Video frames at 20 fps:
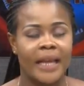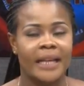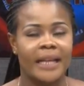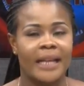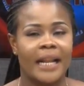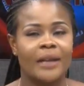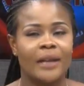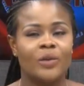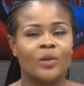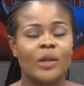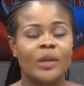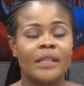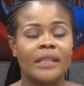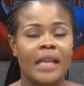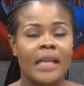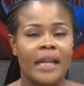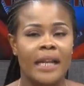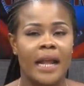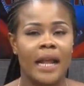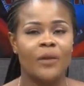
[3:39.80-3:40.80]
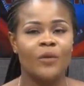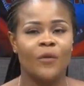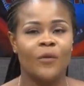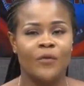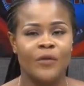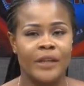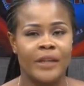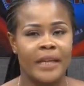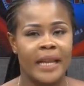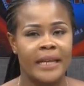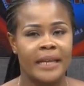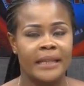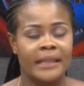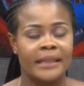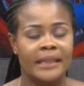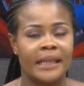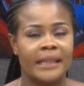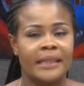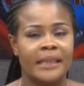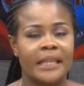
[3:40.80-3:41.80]
nanso esa na no fie da
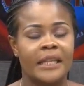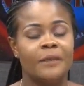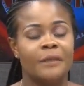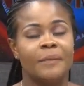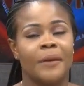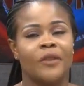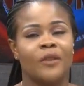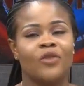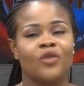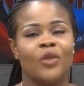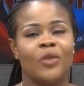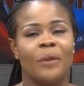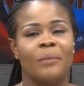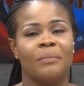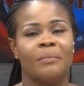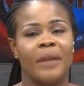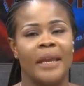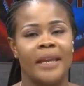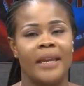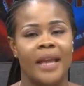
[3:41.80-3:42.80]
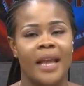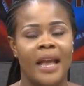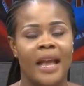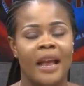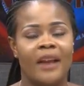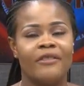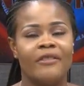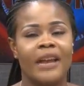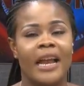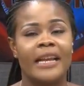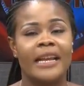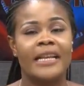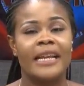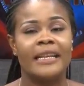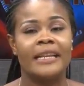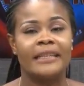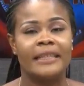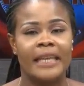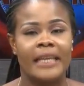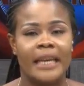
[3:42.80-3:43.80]
nti ese enipa nso ye me
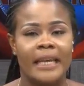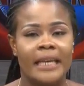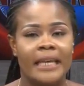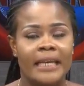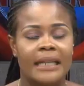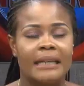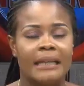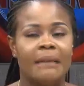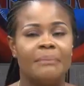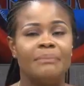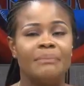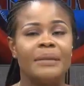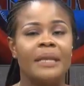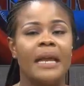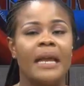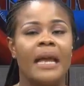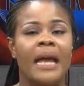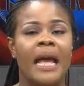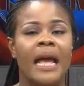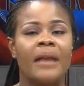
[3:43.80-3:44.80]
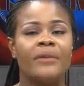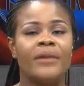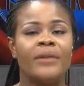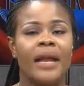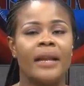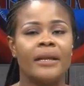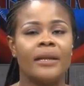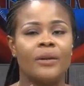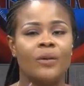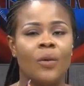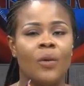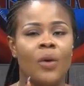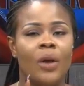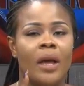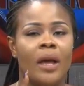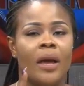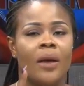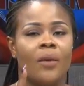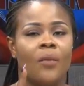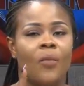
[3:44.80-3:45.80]
aduane de the beer aduane no
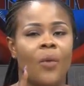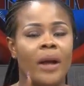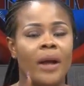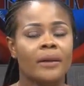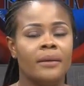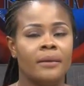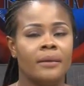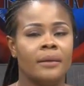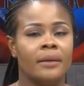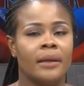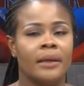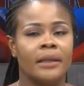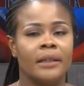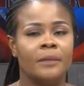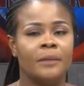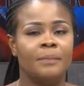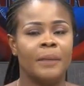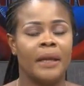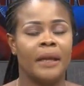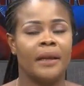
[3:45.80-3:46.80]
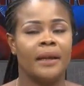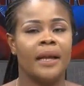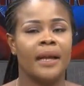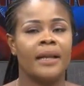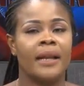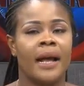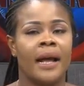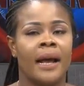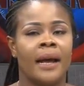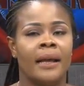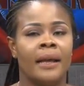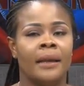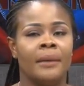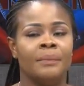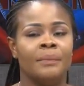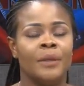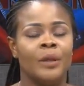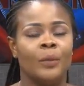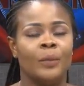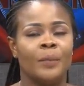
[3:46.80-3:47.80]
one e pe na
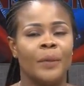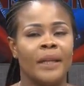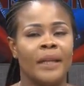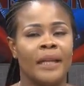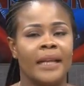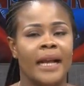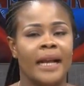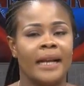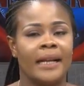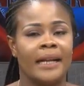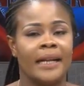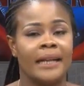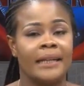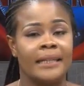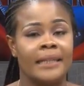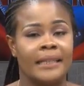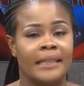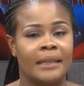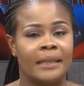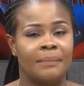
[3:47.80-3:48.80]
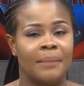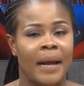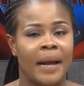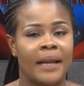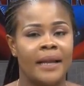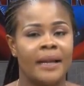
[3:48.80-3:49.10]
meal pe na ya Gladys deba